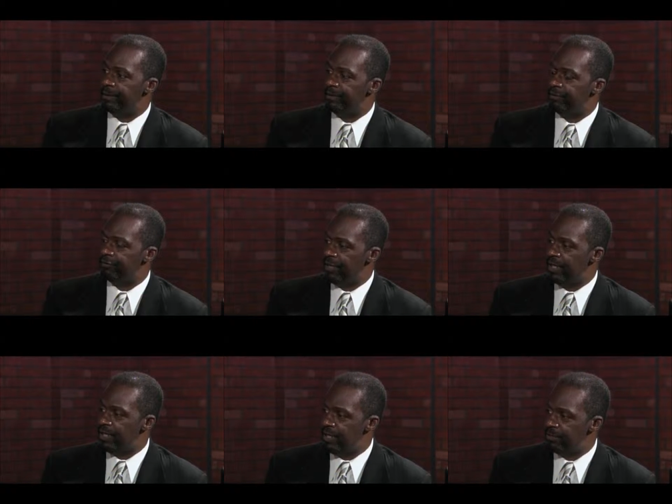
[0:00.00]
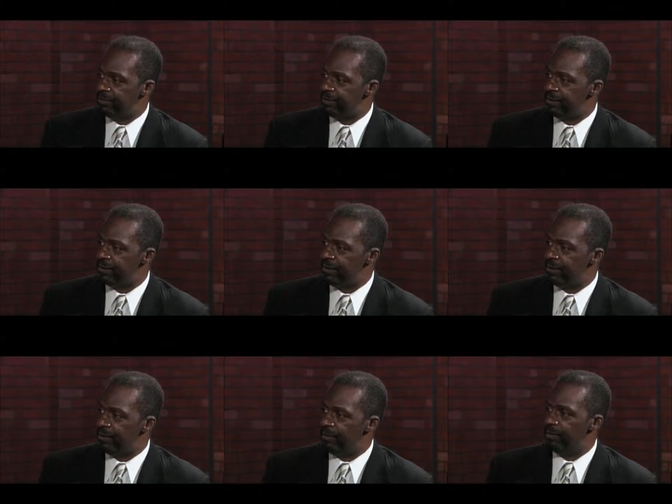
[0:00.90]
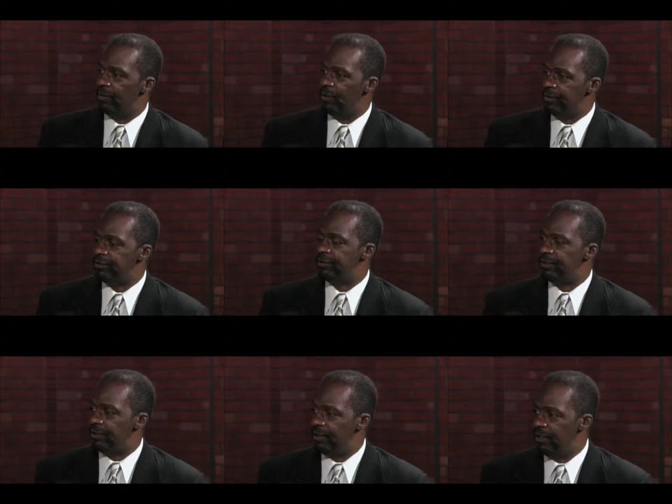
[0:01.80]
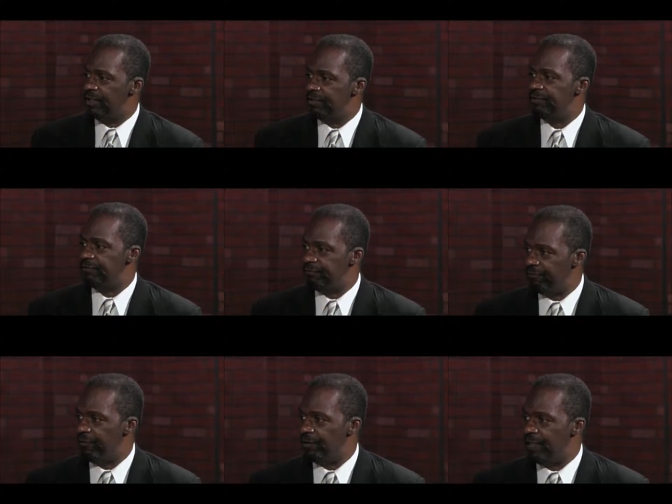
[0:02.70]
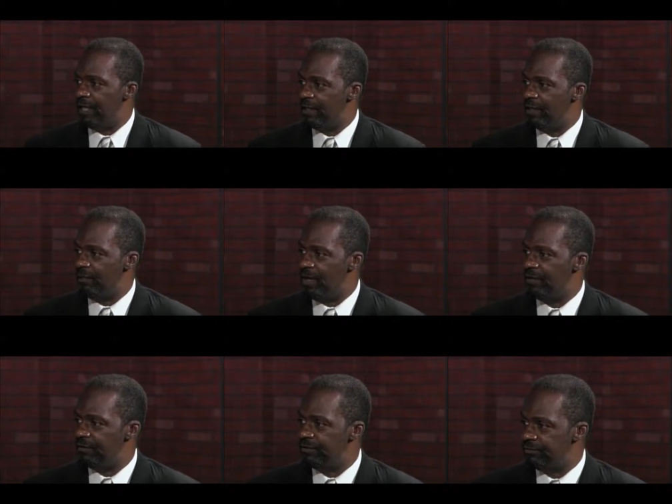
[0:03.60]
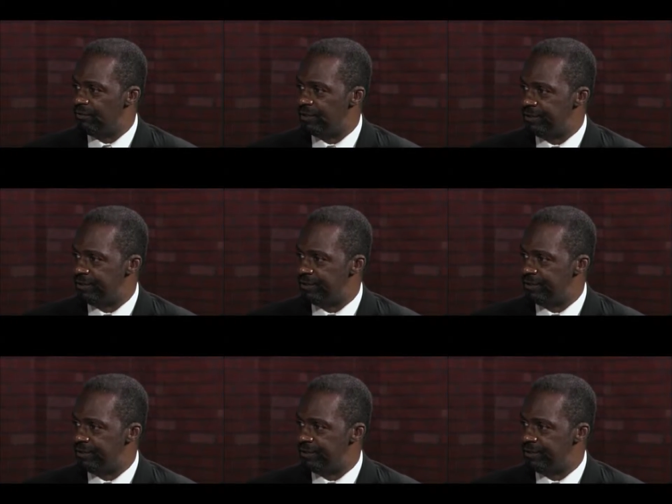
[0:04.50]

drinking nips, which leads further down that path of destruction.